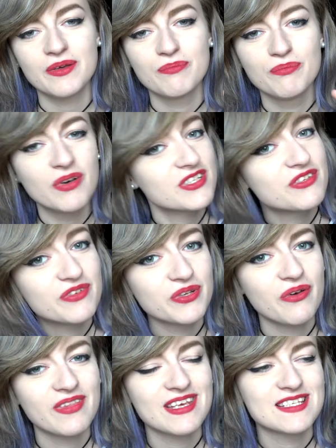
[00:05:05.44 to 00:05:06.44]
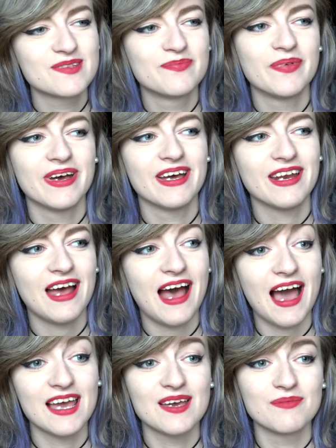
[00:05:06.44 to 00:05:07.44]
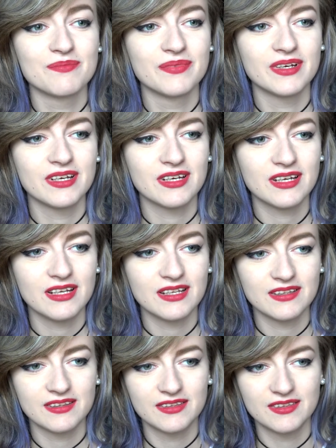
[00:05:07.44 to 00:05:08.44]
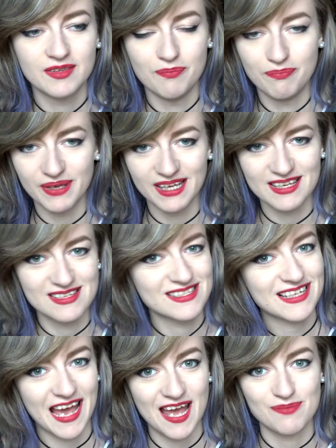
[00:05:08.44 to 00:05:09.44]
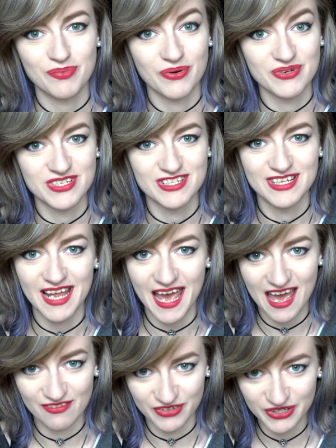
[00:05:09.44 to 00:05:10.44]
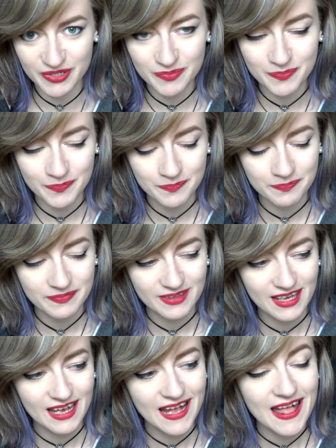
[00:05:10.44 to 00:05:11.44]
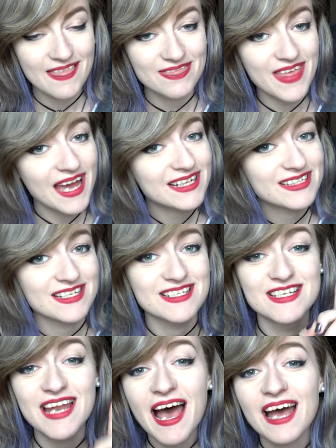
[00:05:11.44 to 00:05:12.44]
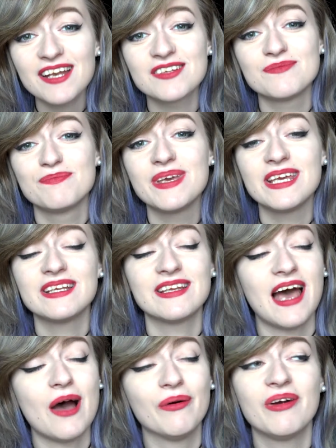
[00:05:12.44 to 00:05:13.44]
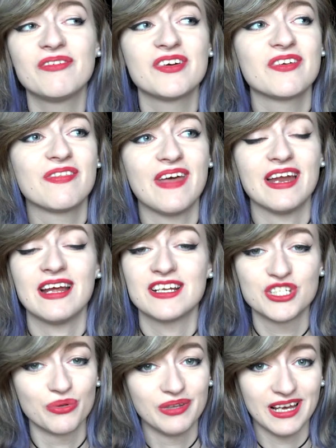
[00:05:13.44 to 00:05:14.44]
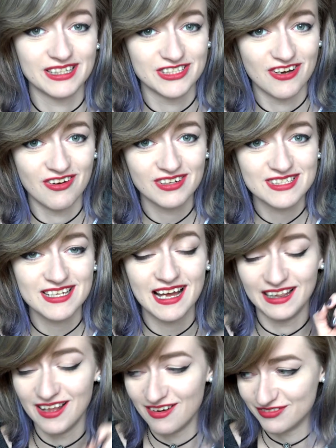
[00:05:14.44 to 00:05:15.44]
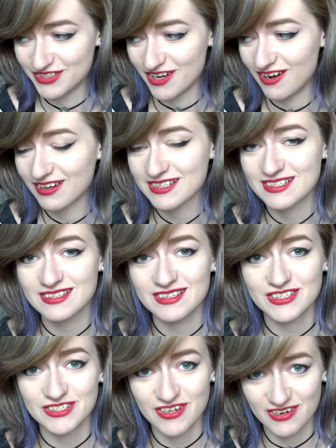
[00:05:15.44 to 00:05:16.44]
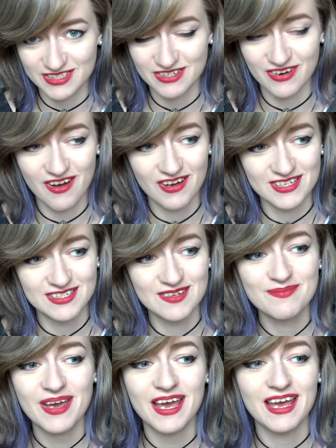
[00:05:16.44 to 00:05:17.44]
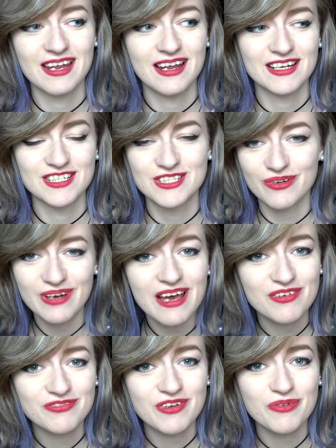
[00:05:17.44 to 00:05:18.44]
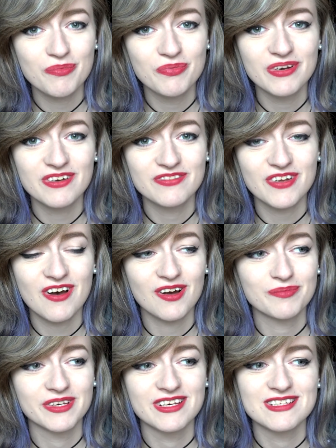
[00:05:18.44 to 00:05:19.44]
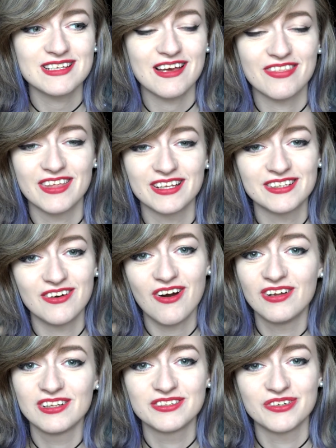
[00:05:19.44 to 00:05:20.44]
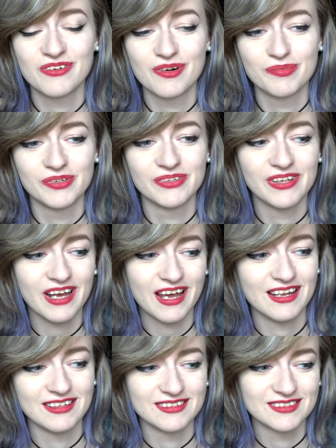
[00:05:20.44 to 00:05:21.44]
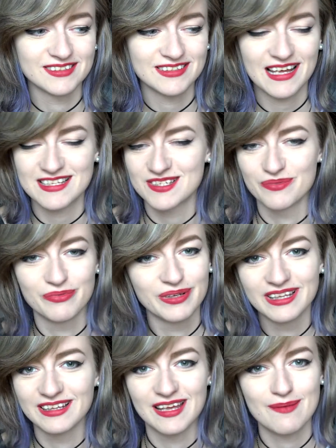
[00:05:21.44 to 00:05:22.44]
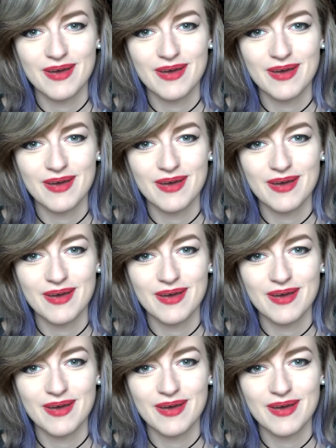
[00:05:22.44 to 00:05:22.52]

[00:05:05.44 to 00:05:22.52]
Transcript: most of you know this, but I am the biggest cat person ever. That does not mean, however, that I don't like dogs. I love dogs. Dogs are awesome and I don't have a favorite breed of dog because I think they're all adorable and that's a really lame